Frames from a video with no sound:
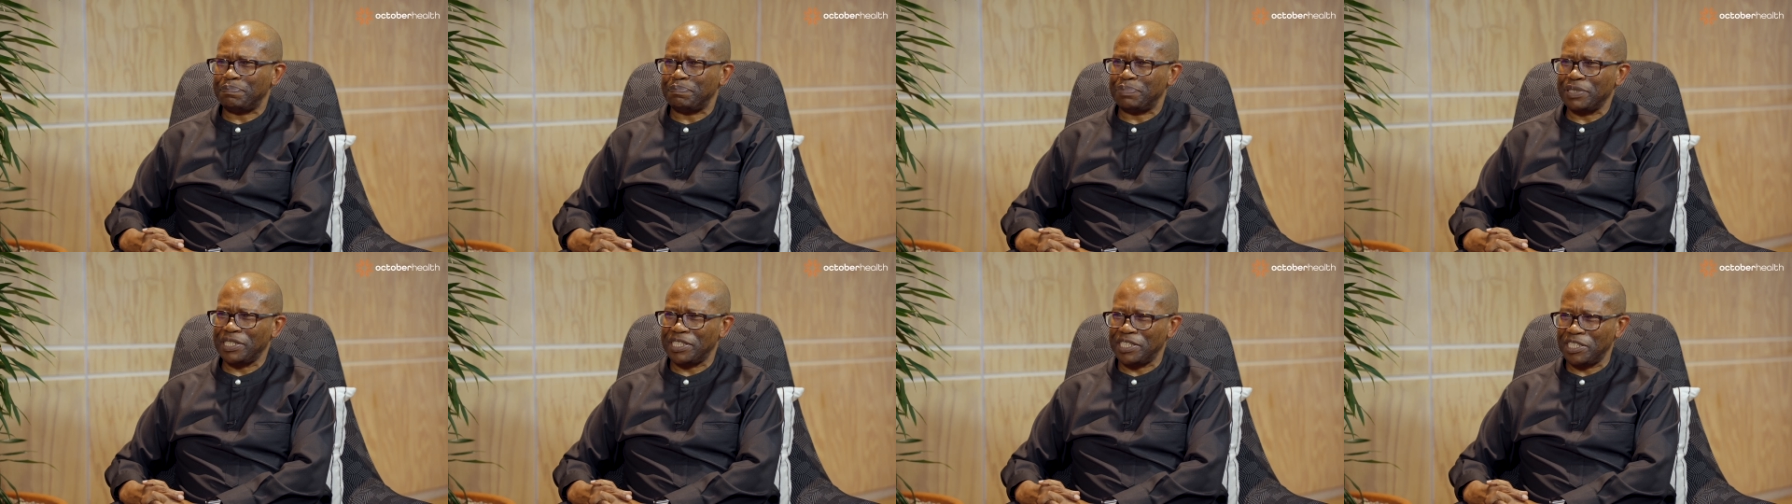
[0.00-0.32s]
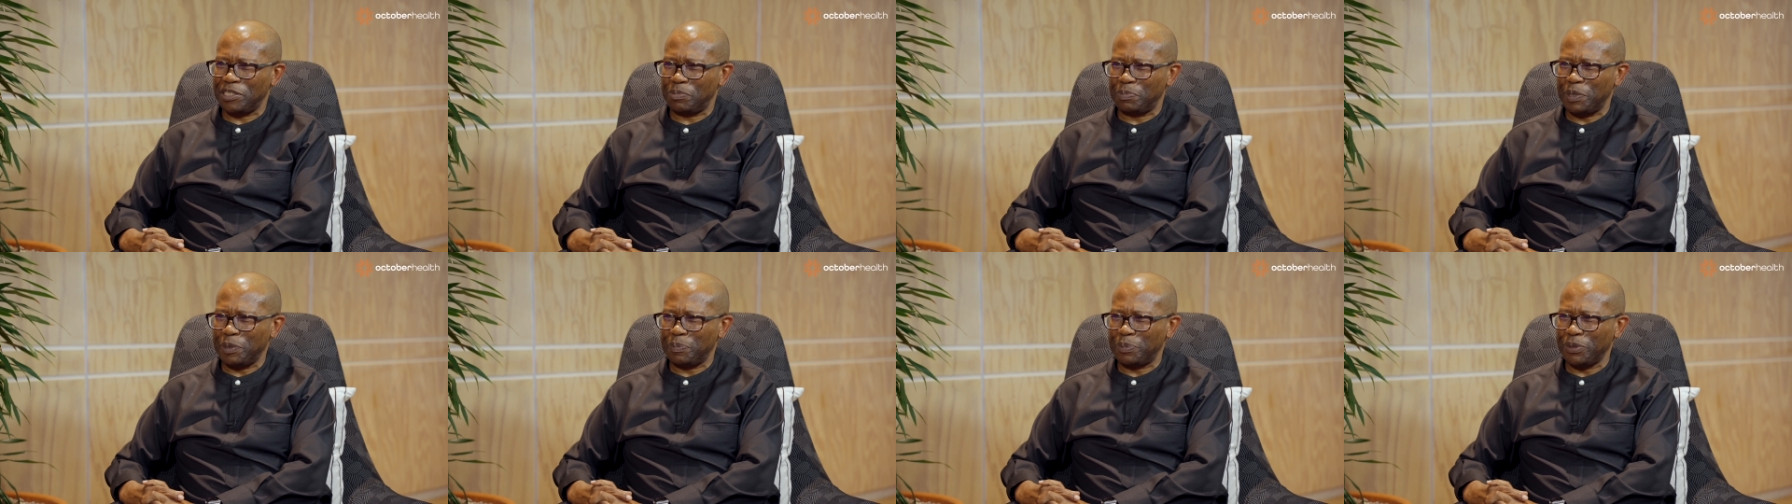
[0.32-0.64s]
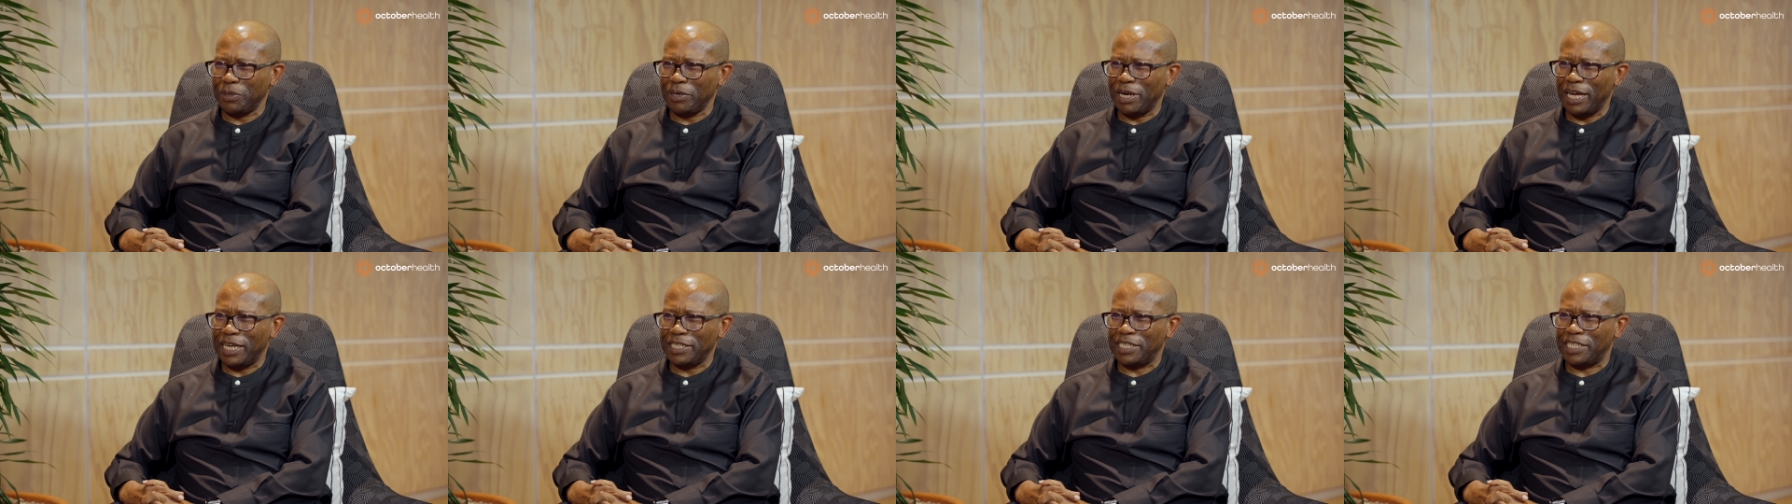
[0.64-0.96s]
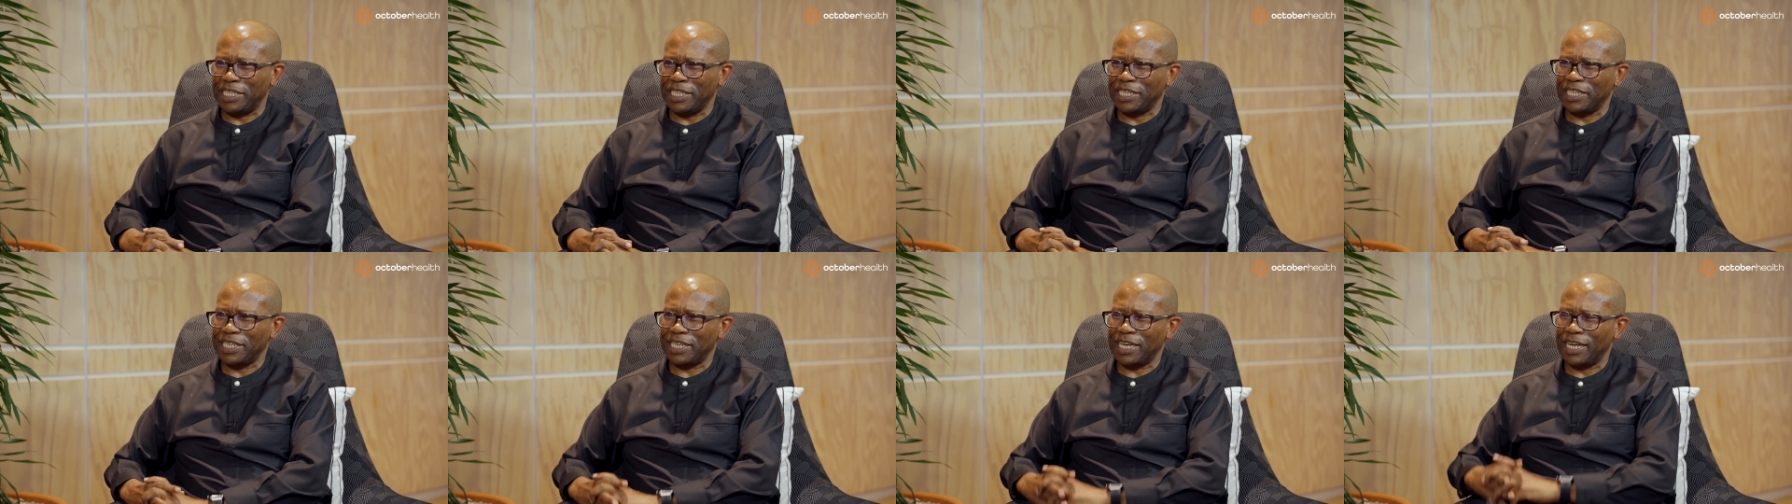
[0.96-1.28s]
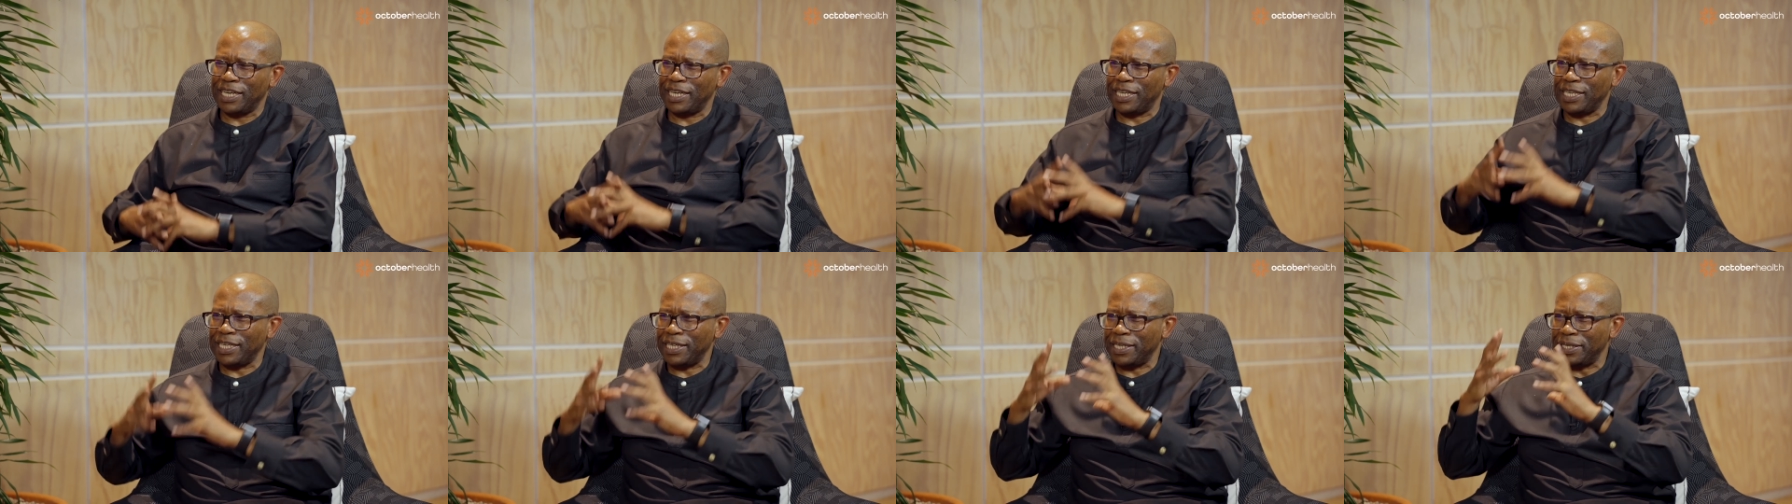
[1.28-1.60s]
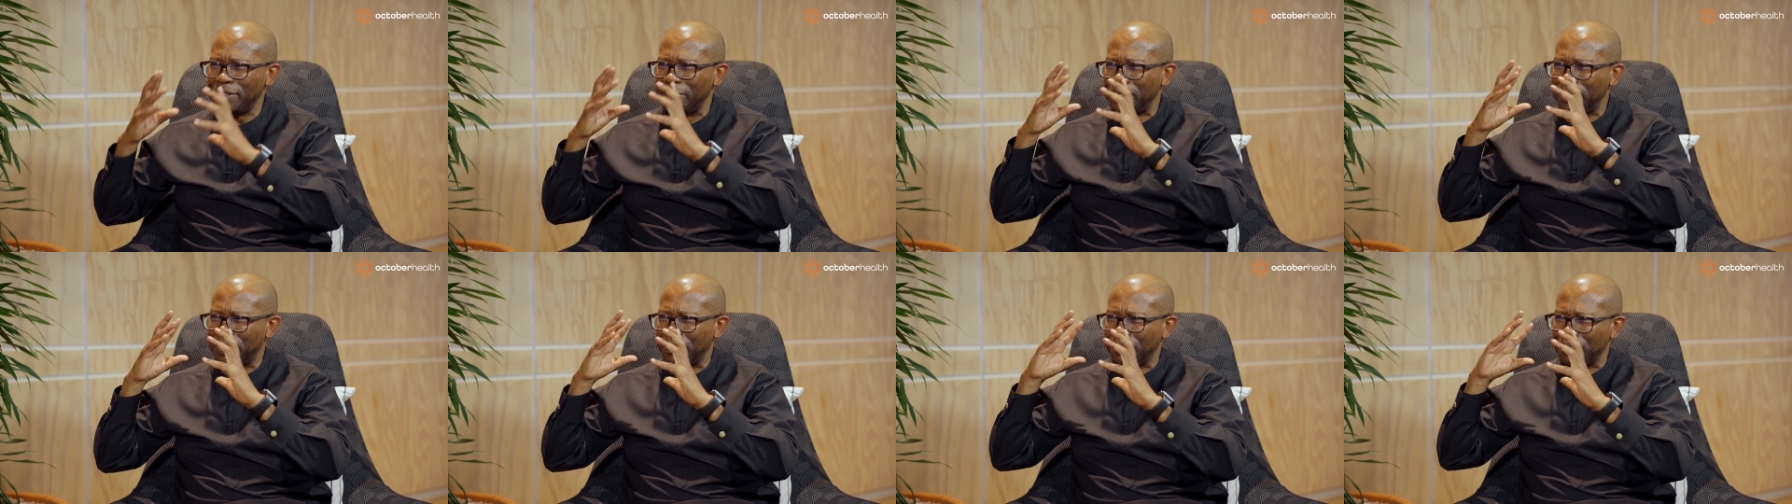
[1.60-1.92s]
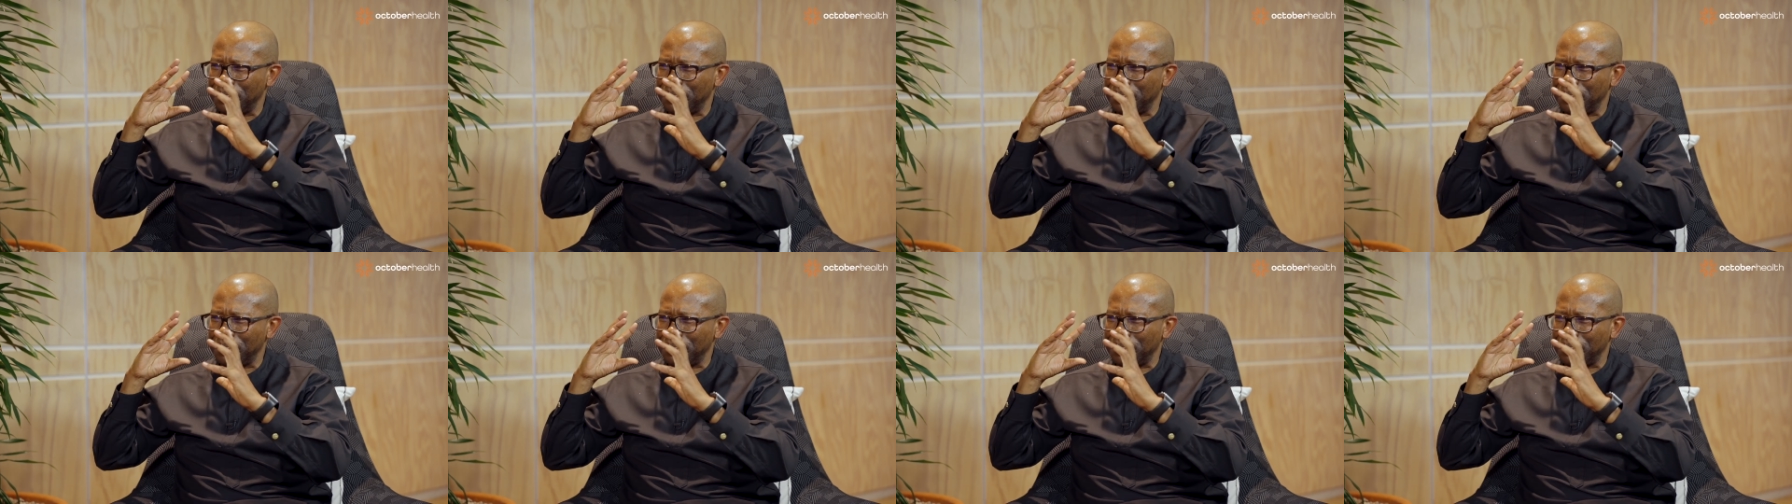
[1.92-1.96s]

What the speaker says: business people are generally,